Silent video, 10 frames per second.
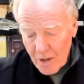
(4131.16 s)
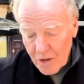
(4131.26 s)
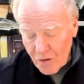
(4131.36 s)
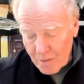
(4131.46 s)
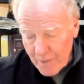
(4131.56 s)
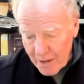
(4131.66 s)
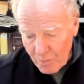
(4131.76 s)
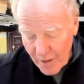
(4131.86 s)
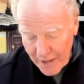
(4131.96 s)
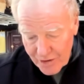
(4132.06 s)
So in many
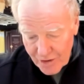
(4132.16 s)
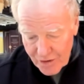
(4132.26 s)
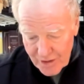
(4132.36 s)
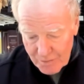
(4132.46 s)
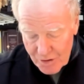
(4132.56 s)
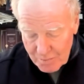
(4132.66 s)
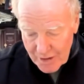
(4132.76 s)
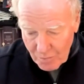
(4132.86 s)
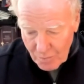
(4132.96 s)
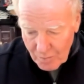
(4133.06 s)
ways, it seems to me
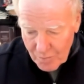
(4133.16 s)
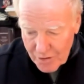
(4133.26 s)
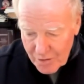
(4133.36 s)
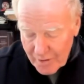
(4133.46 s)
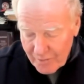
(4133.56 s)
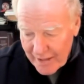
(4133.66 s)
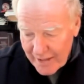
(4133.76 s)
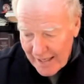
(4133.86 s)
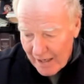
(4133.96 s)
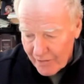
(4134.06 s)
that what we're doing right
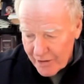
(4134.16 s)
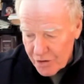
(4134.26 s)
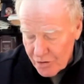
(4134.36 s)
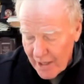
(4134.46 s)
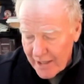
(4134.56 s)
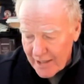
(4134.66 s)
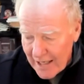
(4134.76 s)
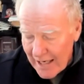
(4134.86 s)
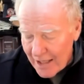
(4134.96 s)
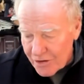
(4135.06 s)
now is trying
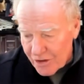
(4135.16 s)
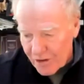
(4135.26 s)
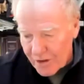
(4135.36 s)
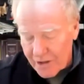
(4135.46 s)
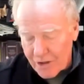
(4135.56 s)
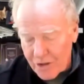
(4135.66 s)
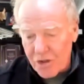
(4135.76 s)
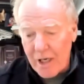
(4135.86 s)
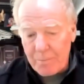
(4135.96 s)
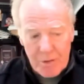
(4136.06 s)
consciously to
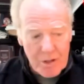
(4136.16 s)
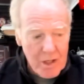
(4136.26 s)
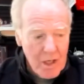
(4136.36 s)
shepherd